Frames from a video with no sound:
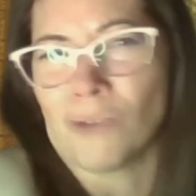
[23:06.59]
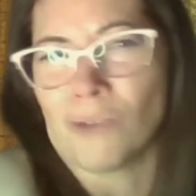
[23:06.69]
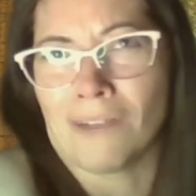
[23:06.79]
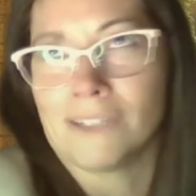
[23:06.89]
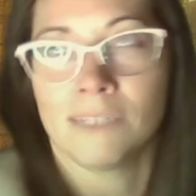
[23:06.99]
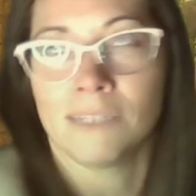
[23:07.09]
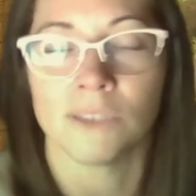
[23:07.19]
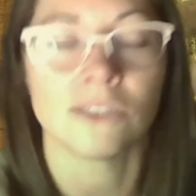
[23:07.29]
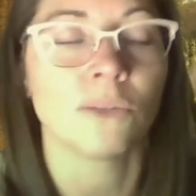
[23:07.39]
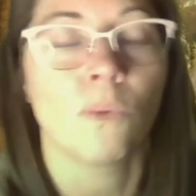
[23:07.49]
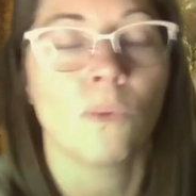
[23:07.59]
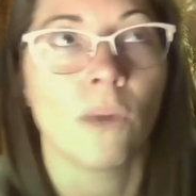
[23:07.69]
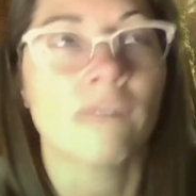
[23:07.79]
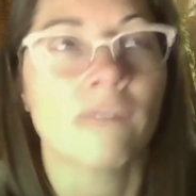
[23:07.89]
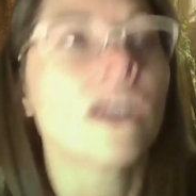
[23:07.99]
whatever demons do,
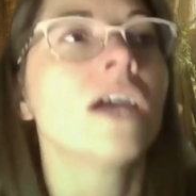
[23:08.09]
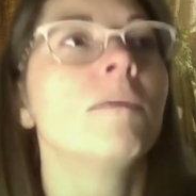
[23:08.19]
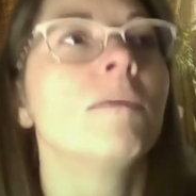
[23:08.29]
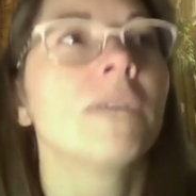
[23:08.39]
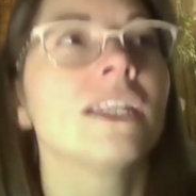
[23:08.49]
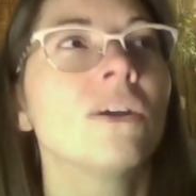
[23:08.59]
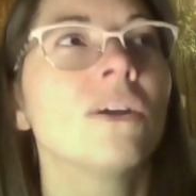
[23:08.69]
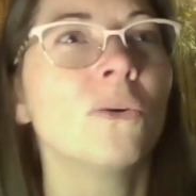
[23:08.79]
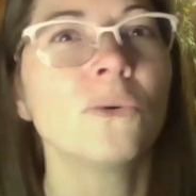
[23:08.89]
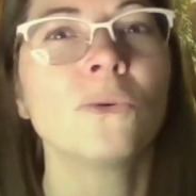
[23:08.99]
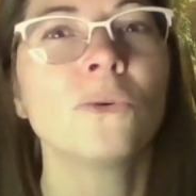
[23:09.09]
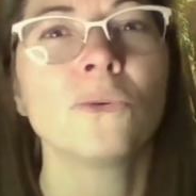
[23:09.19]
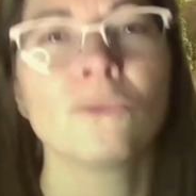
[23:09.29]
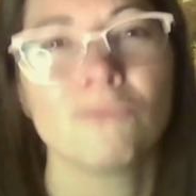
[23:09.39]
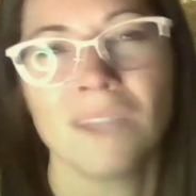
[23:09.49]
whatever. But the whole,